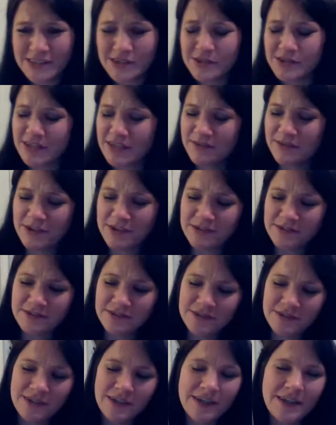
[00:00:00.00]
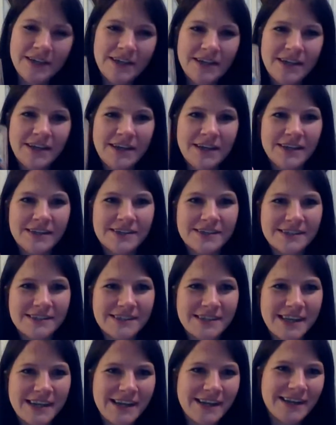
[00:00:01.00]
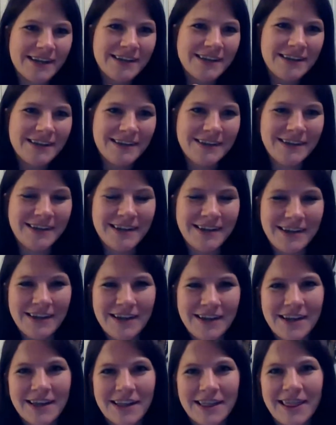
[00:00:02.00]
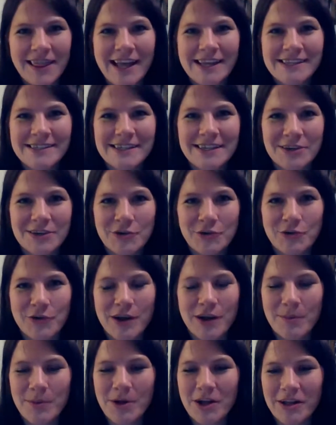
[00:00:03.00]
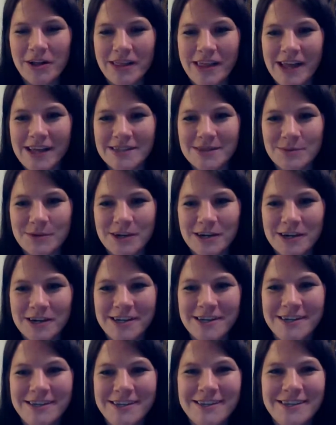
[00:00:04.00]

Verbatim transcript: told David, this is like classic grandma glassware